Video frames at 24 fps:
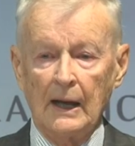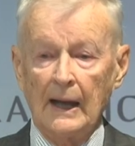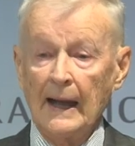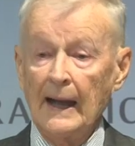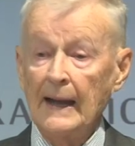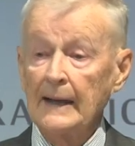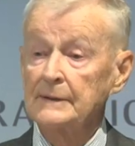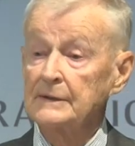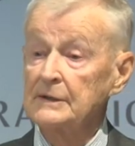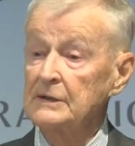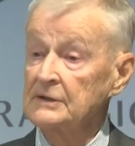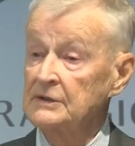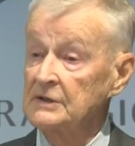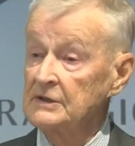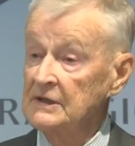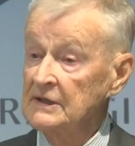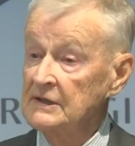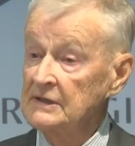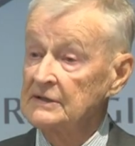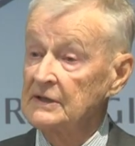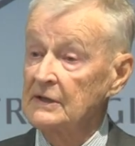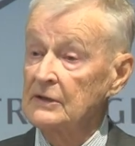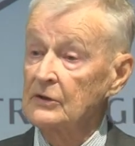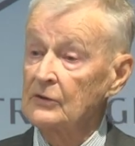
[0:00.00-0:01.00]
And
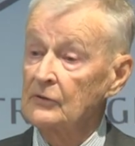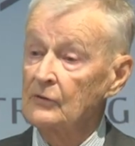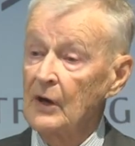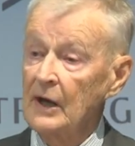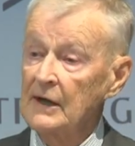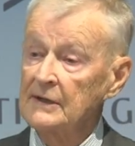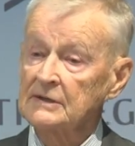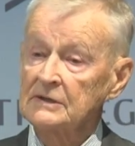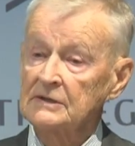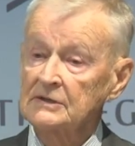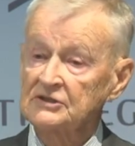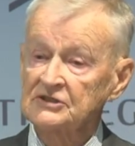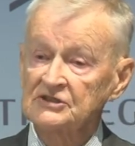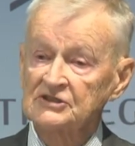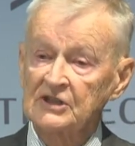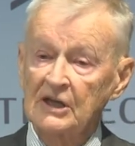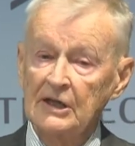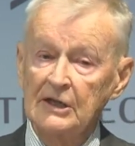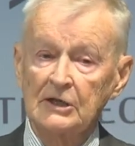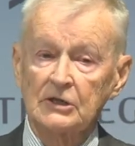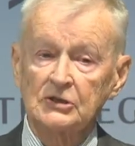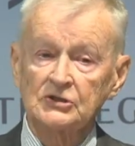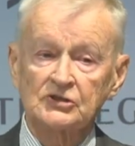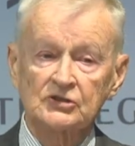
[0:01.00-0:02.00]
indeed, they are right in
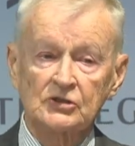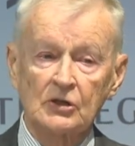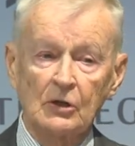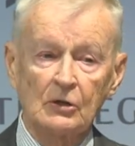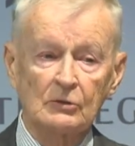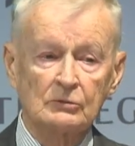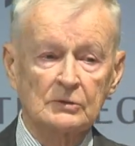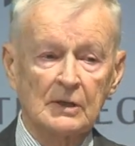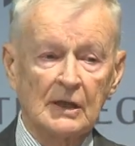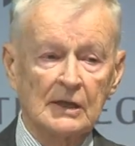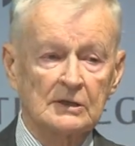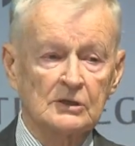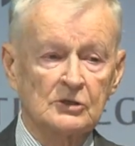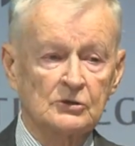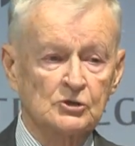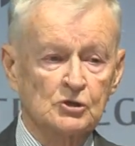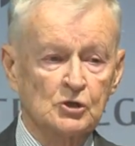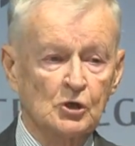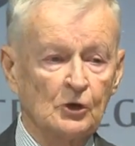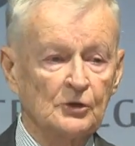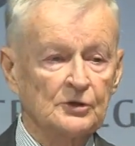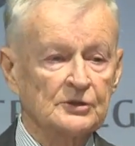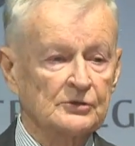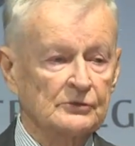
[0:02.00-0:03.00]
saying so that
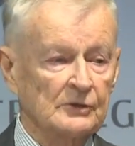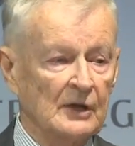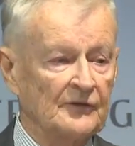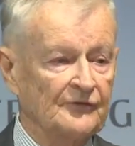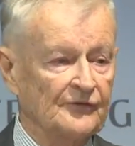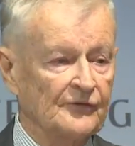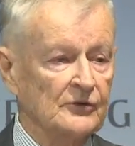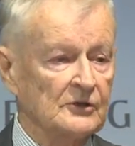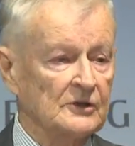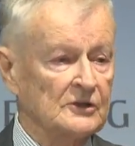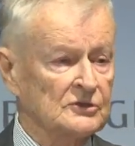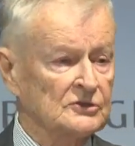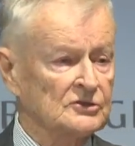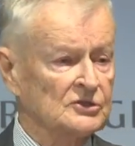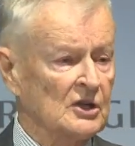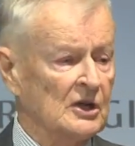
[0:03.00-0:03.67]
joint refer